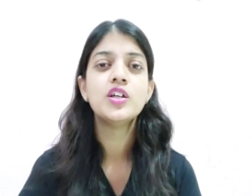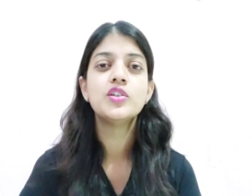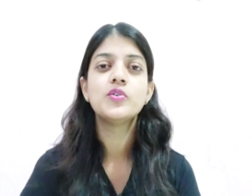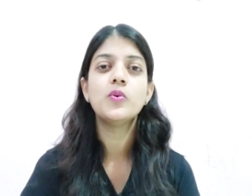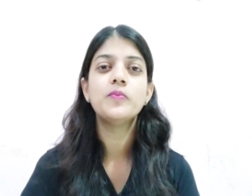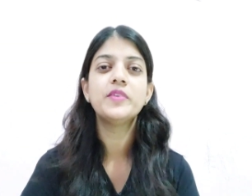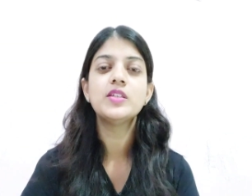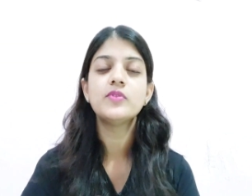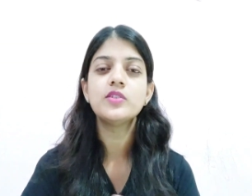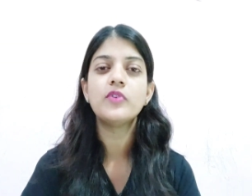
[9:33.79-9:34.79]
So
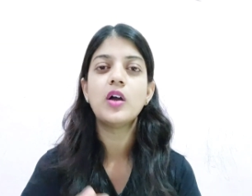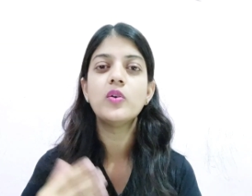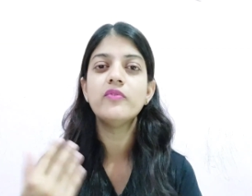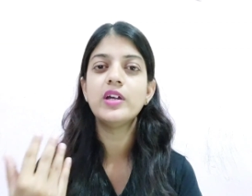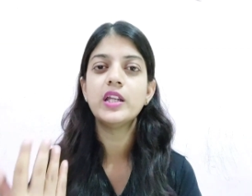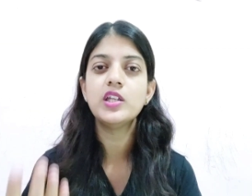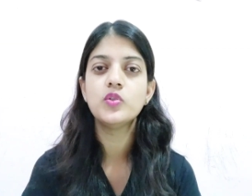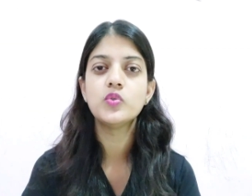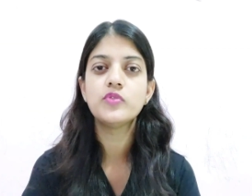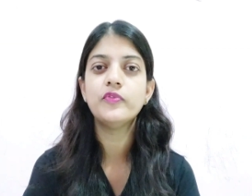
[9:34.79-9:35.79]
this was found very
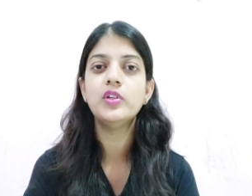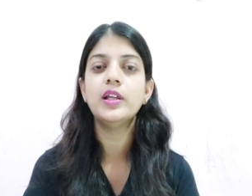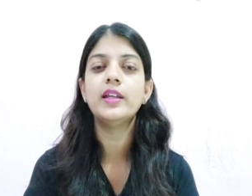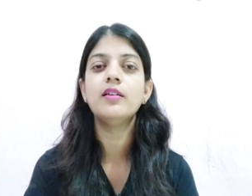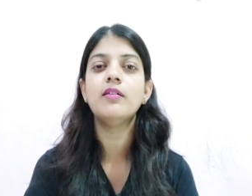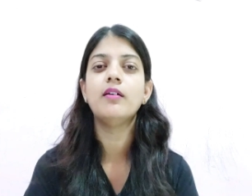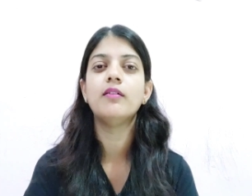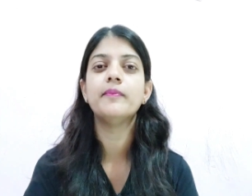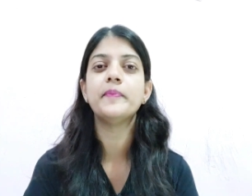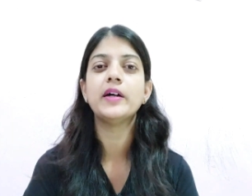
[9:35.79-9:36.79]
useful in
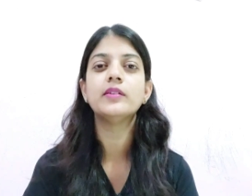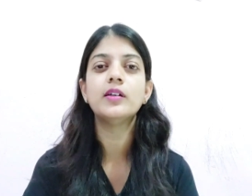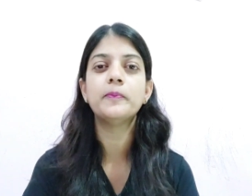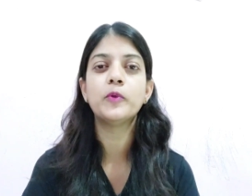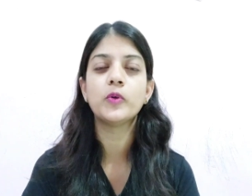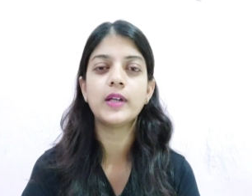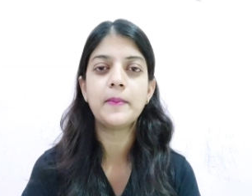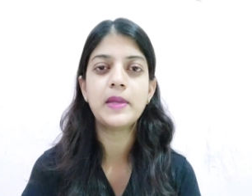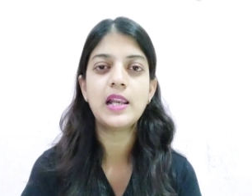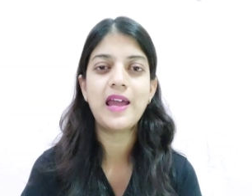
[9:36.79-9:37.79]
other
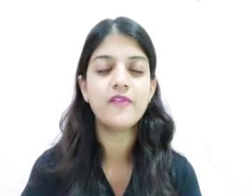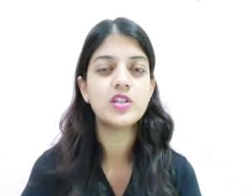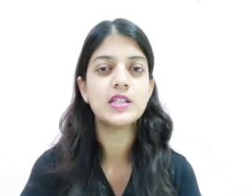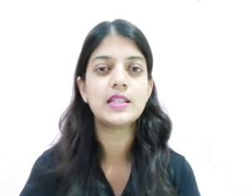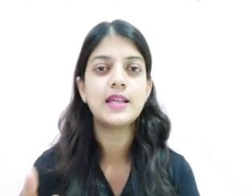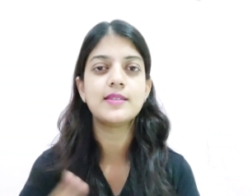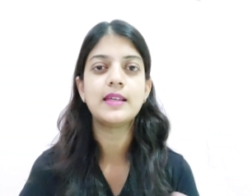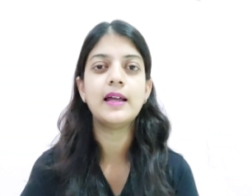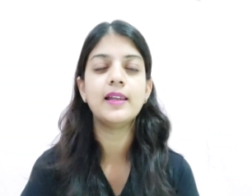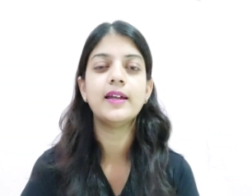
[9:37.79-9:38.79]
programming languages like
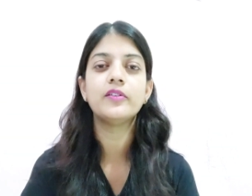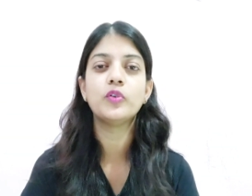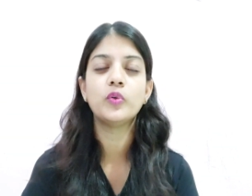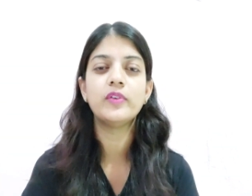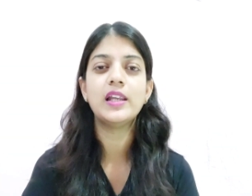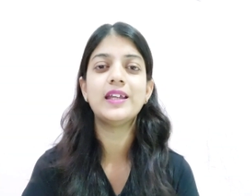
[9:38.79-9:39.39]
Scala and Groovy.